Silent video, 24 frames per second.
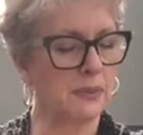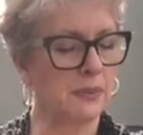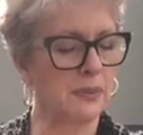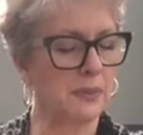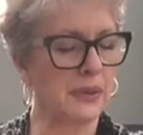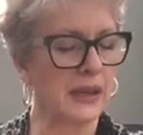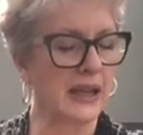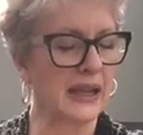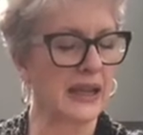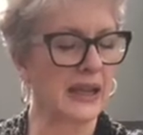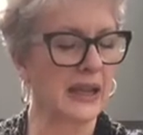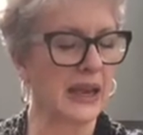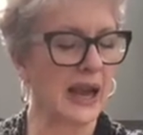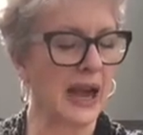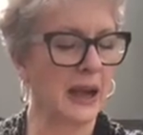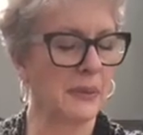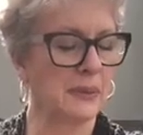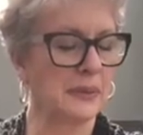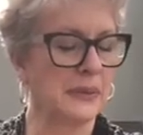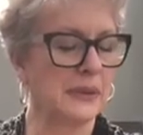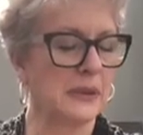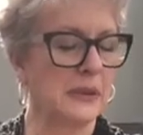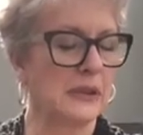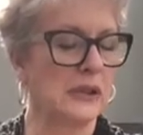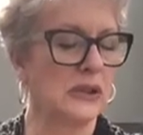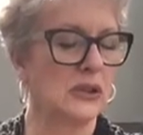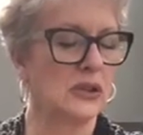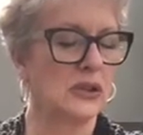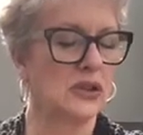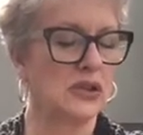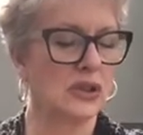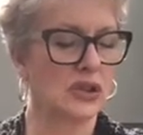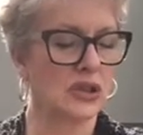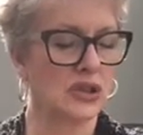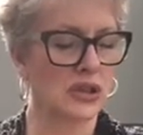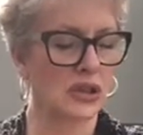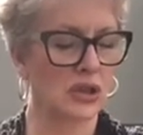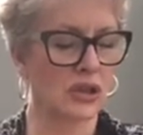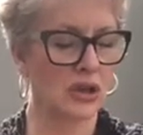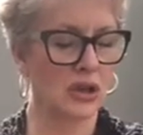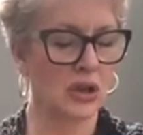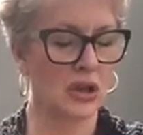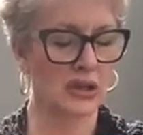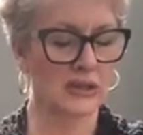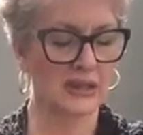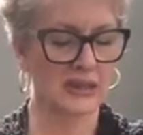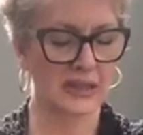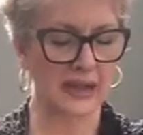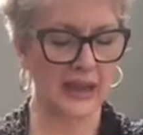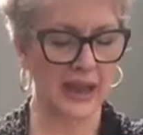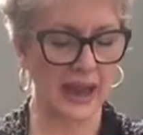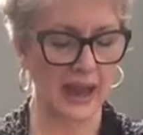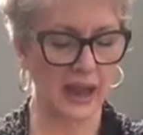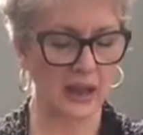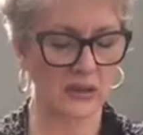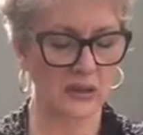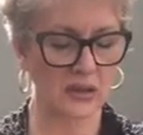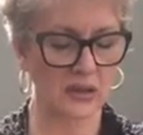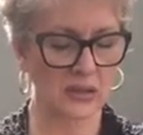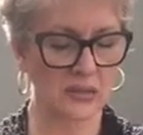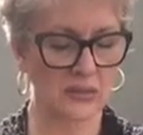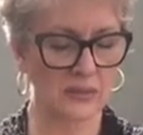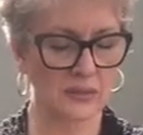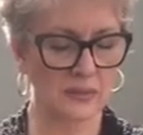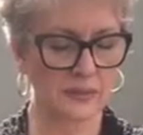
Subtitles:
pick it up, toss it out.